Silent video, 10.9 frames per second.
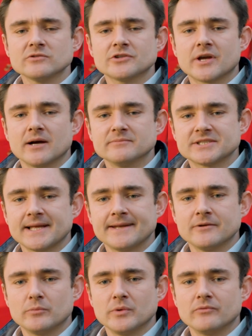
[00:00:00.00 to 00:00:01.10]
also comes
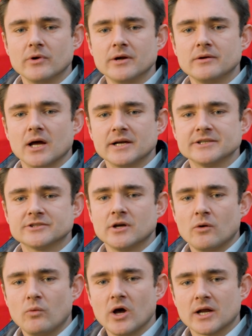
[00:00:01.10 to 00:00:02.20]
standard with road lights,
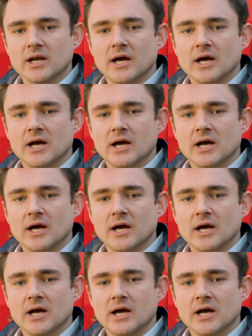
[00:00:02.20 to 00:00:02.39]
work